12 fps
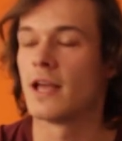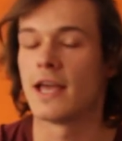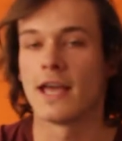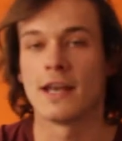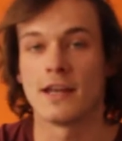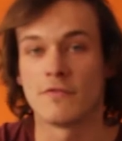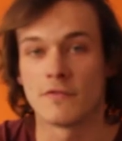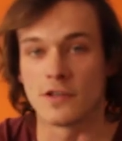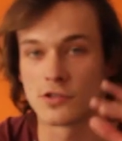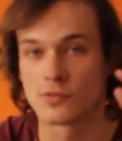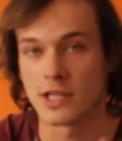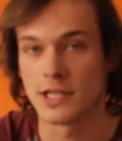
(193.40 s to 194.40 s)
And it
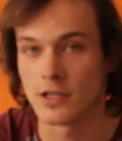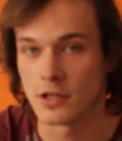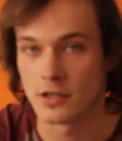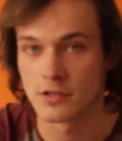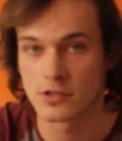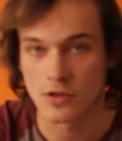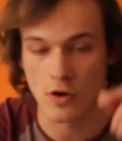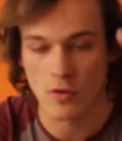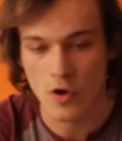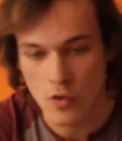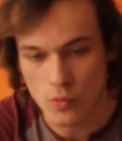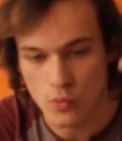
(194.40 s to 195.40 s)
feels really good.
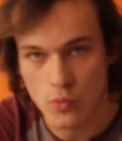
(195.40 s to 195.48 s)
So